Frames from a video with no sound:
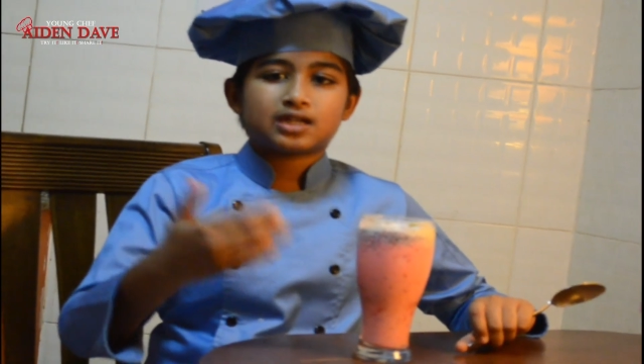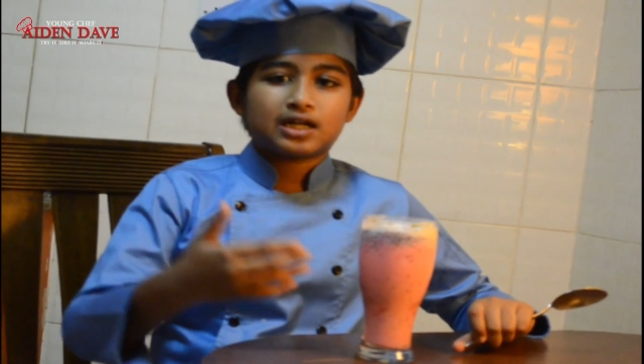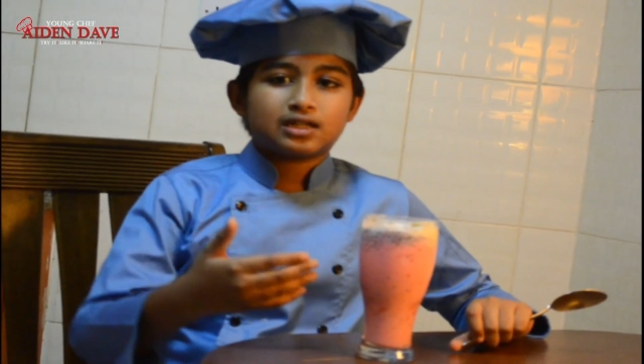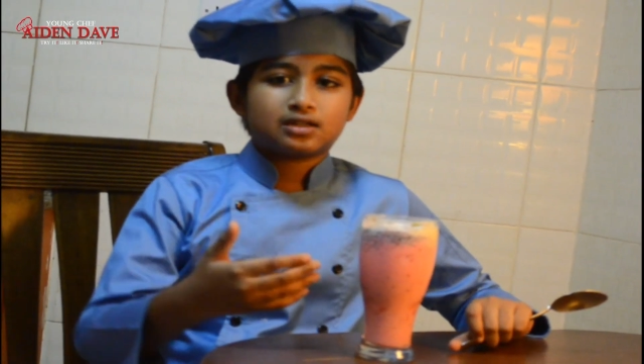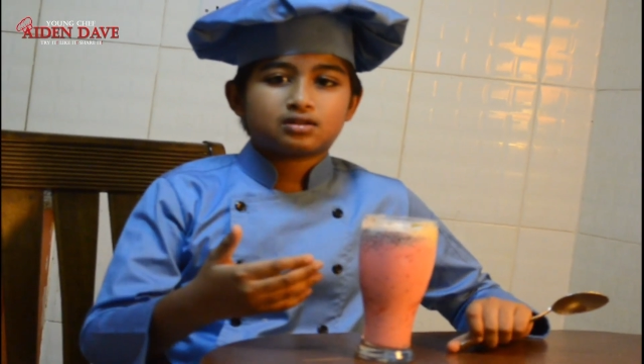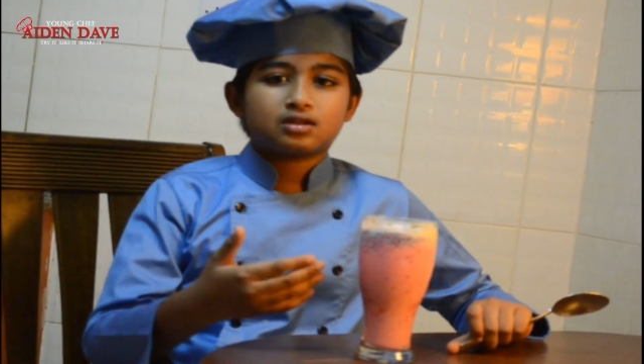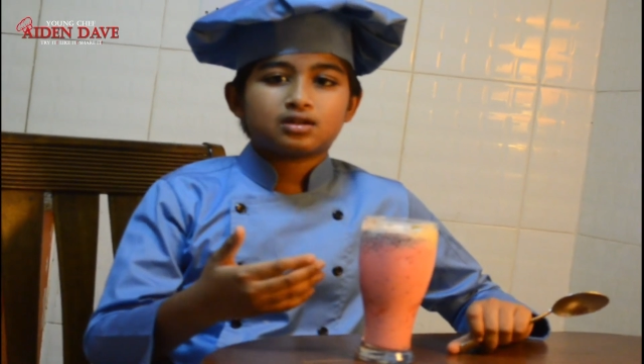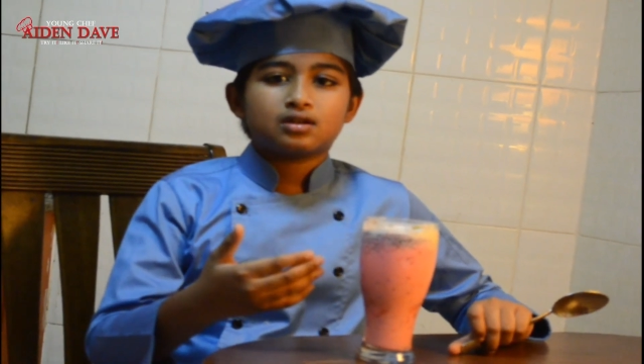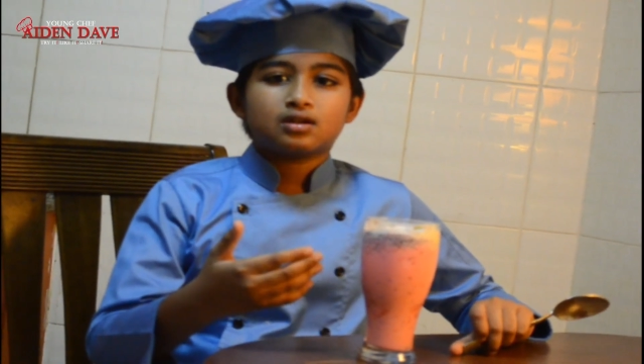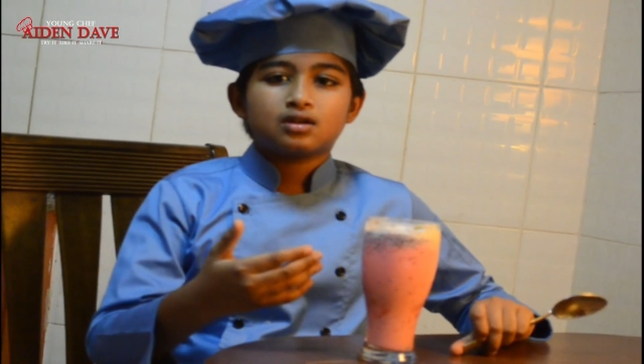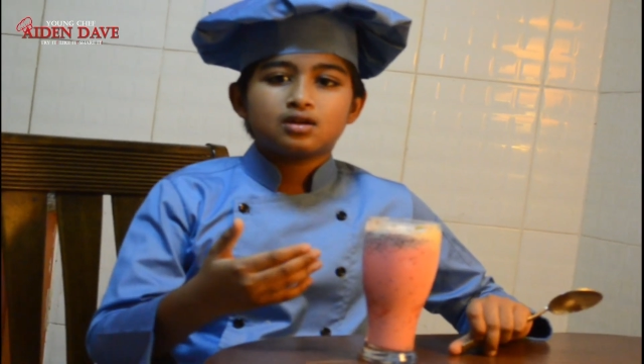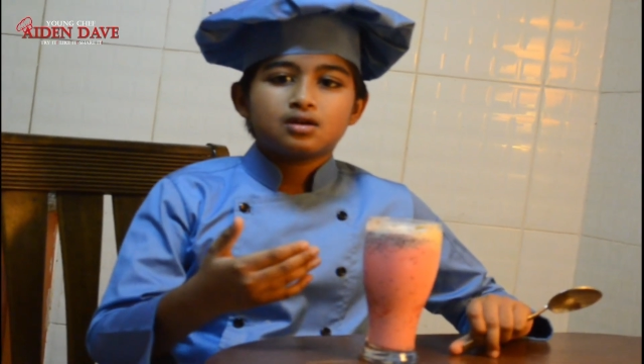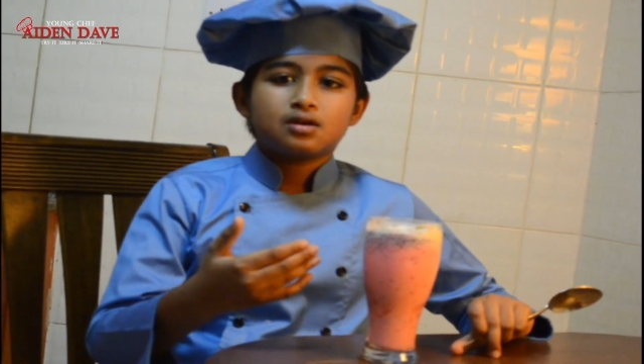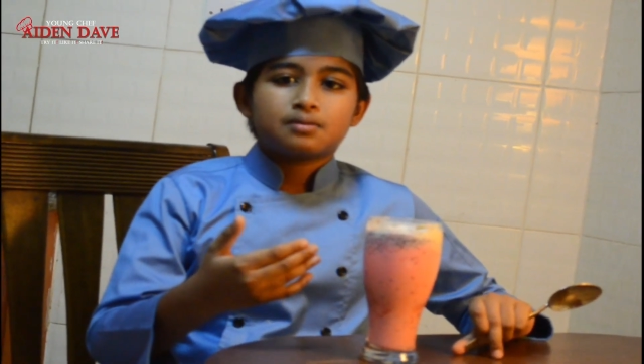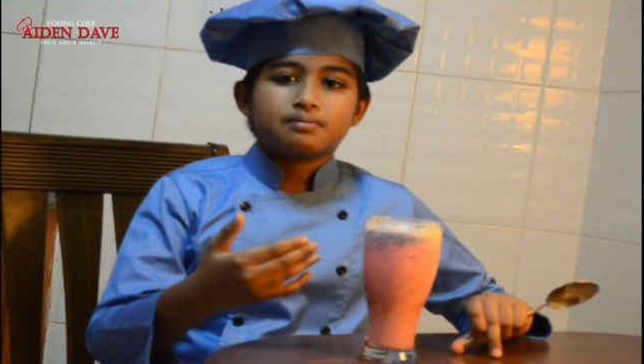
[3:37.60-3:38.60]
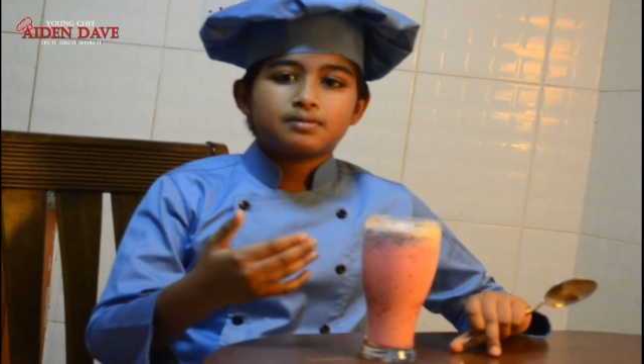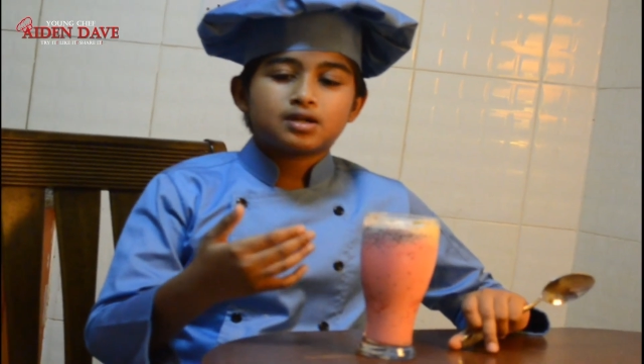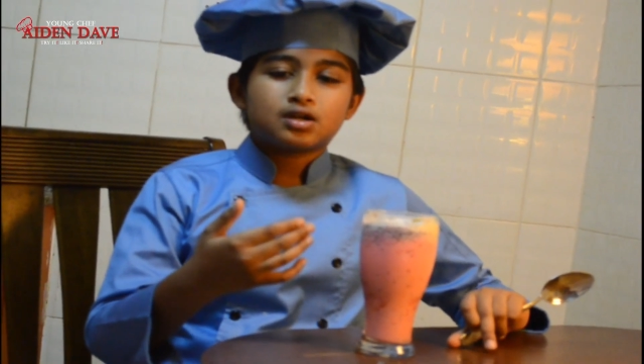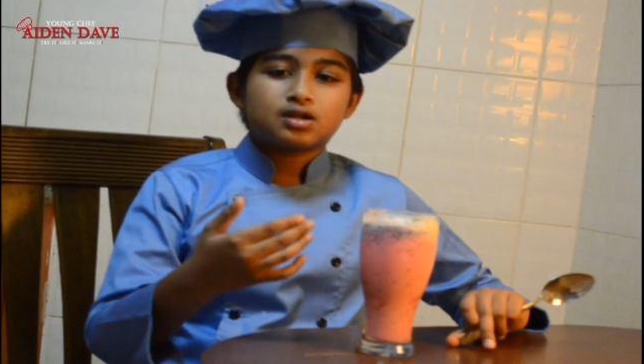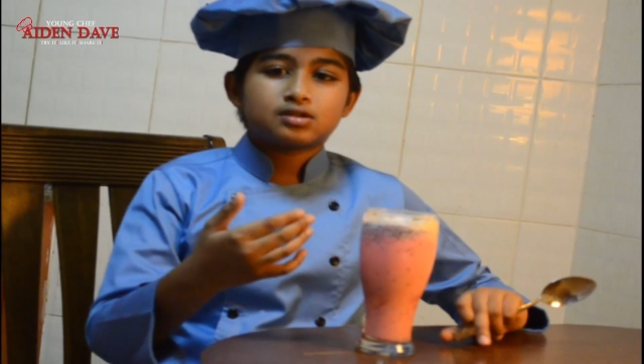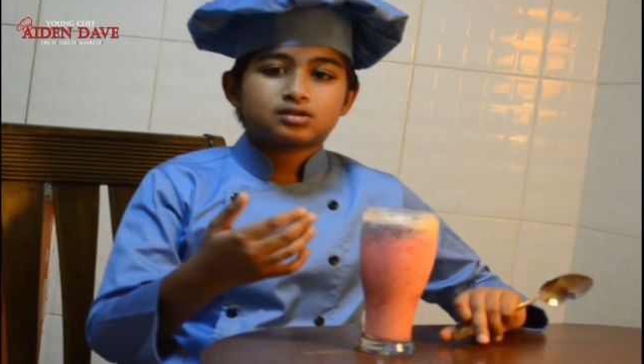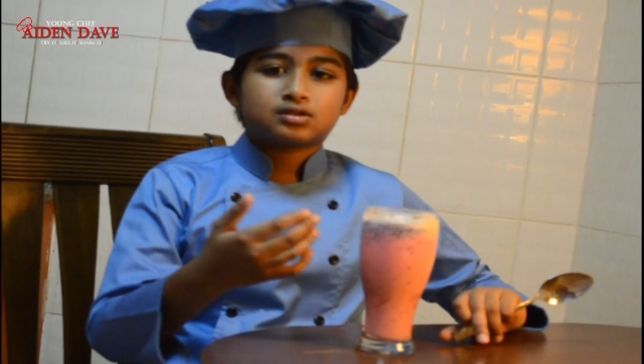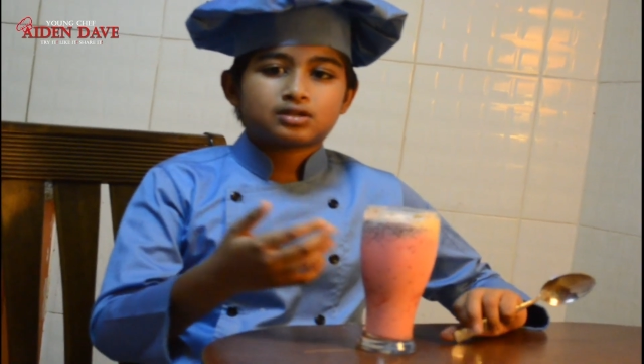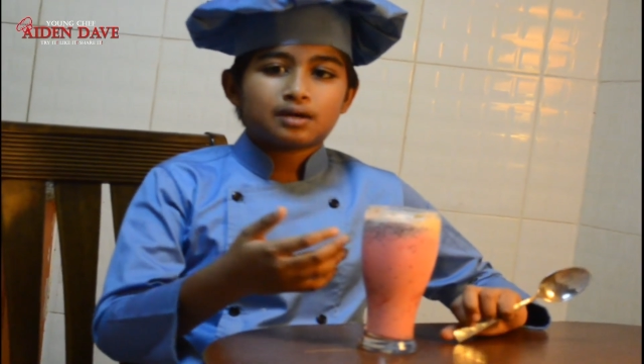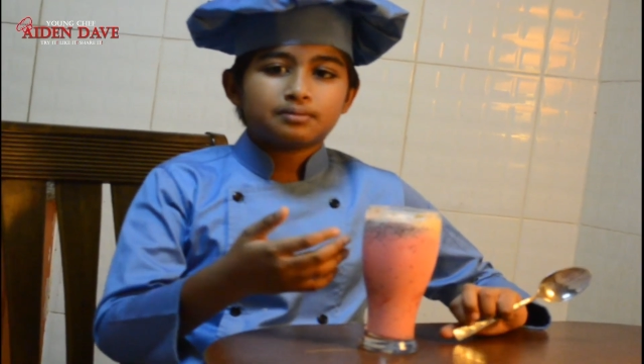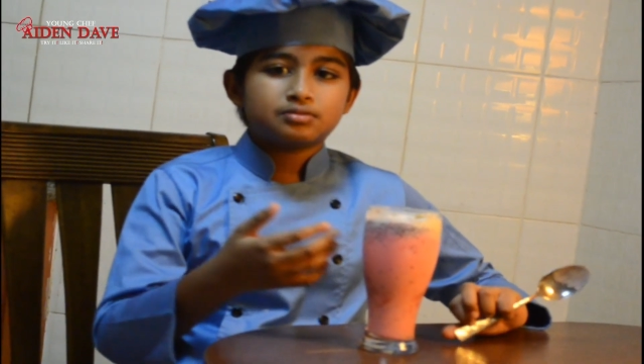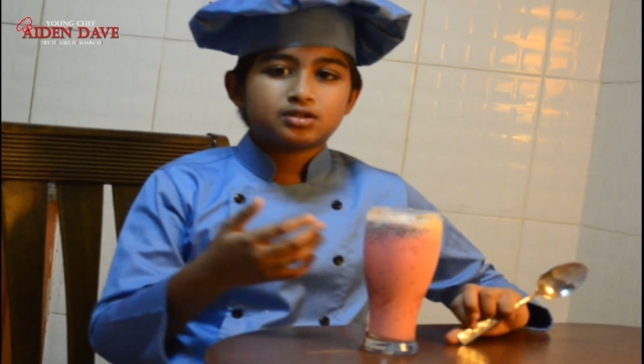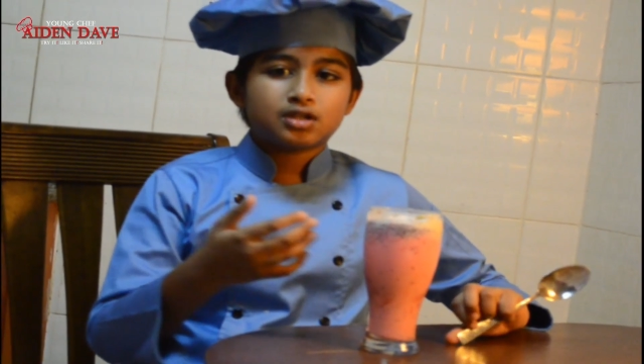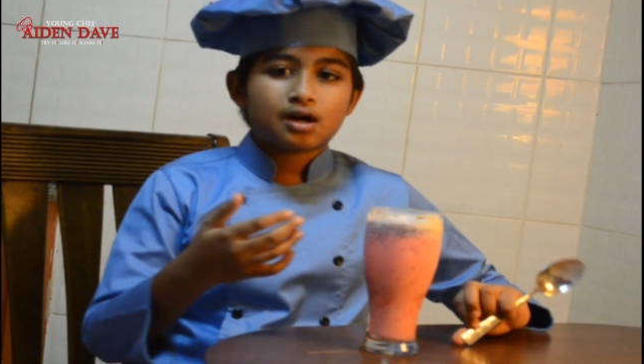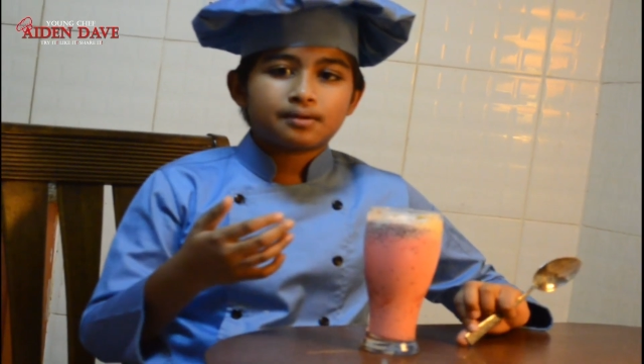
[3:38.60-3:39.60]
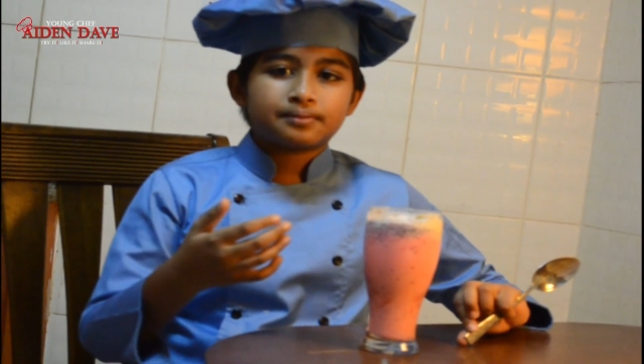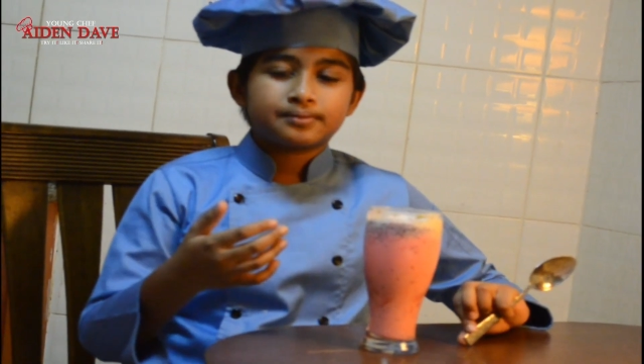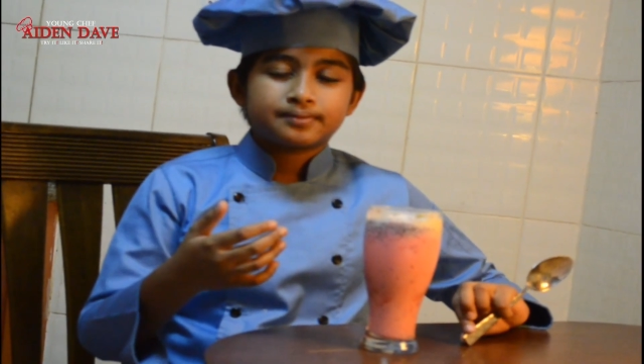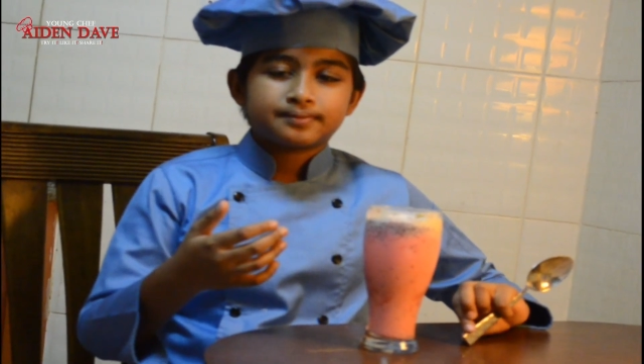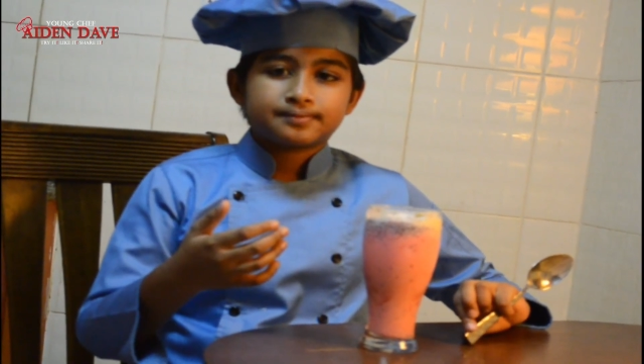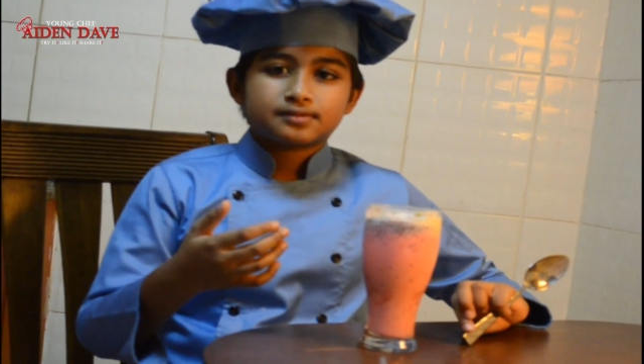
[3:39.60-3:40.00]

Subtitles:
healthy because sabja